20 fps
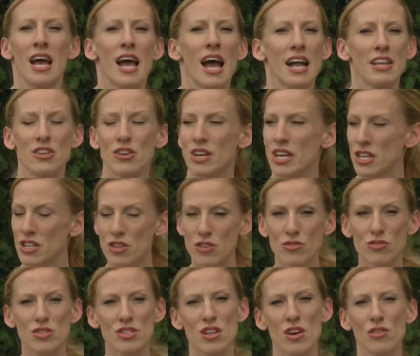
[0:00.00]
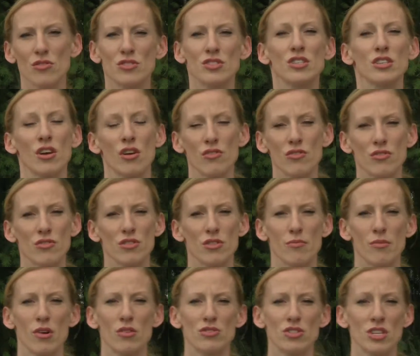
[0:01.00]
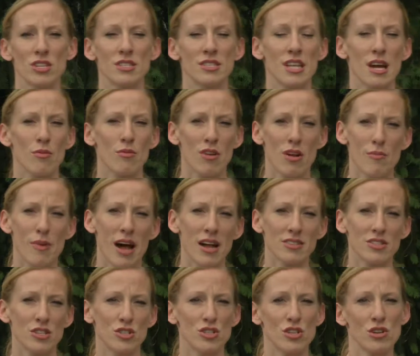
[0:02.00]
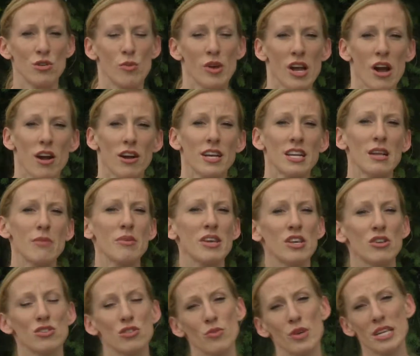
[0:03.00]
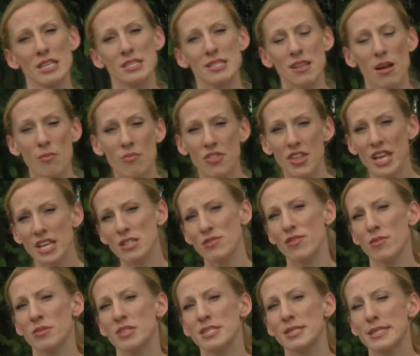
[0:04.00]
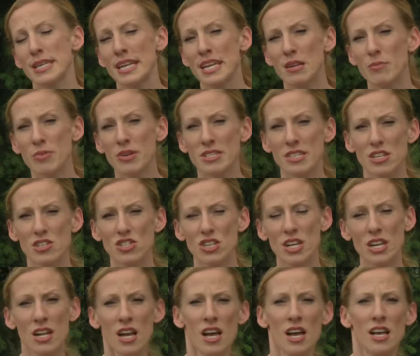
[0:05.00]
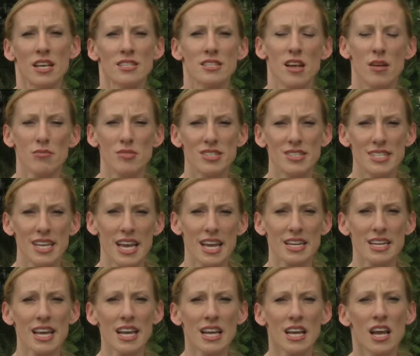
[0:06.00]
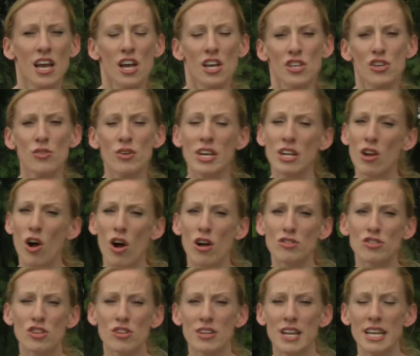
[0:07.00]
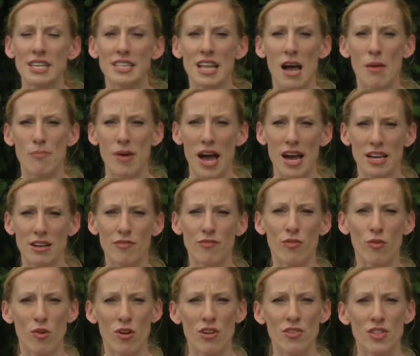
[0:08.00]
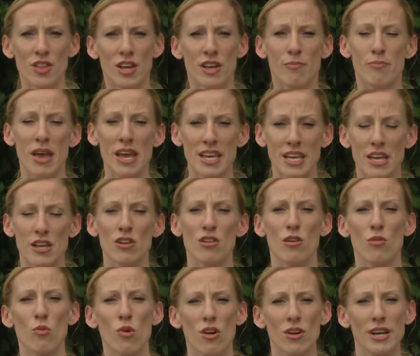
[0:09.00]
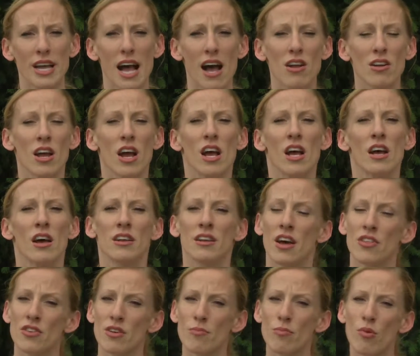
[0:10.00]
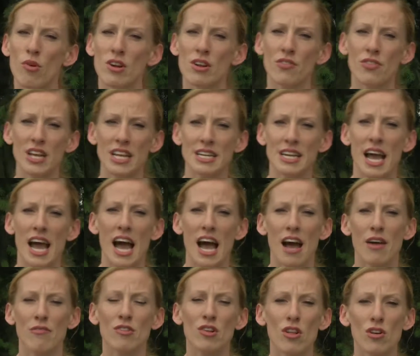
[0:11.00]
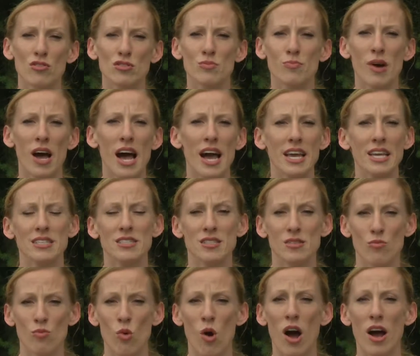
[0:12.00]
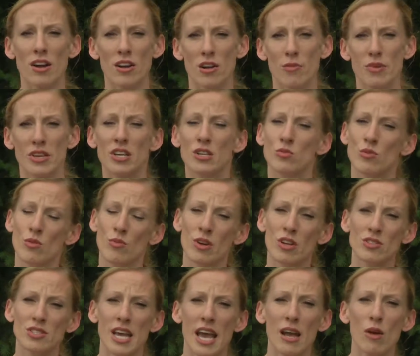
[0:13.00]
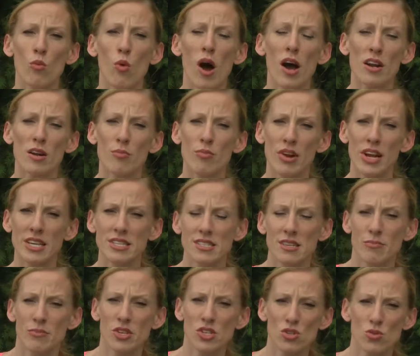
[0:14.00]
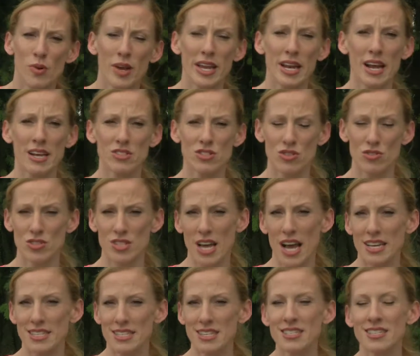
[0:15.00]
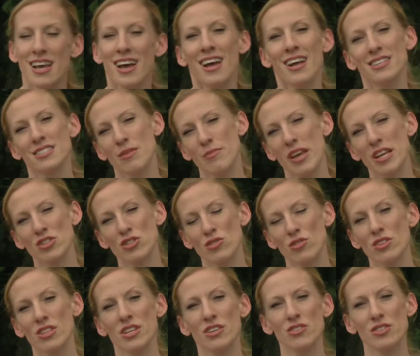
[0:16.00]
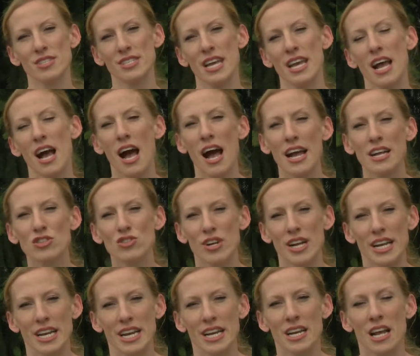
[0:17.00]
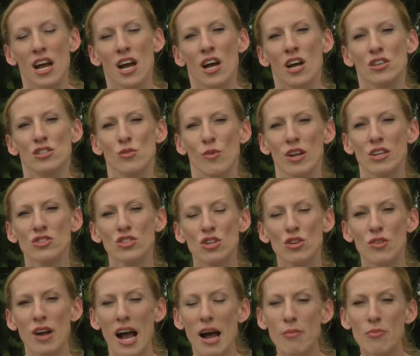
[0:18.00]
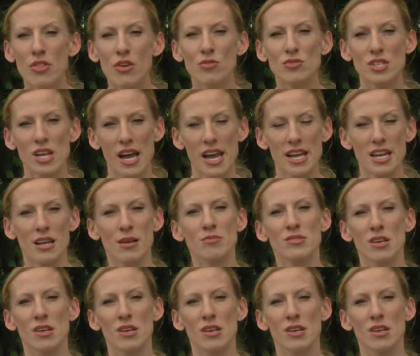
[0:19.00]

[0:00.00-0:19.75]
and you can use those to go through the motions that we're about to do. We are going to be doing some things from a seated position, some standing. You can alternate that back and forth, make it your workout. Another important thing to have close by is some water, because we will take water breaks in between exercises to make sure that you stay hydrated. So why don't you grab those items